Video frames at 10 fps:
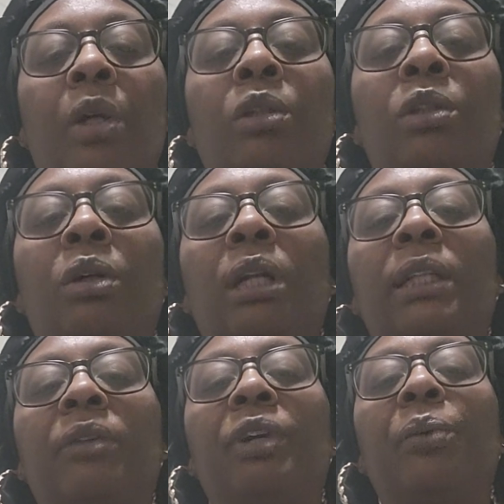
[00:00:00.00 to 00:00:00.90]
So,
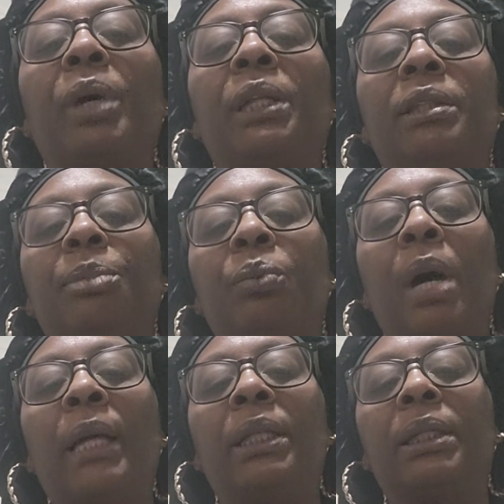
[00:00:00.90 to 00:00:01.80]
Collective, get ready to be
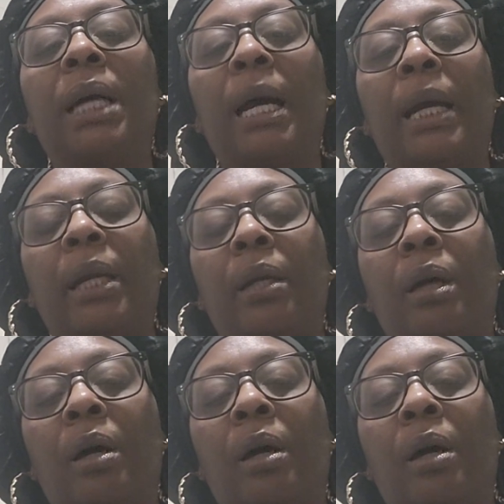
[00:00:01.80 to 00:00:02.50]
wind and dying.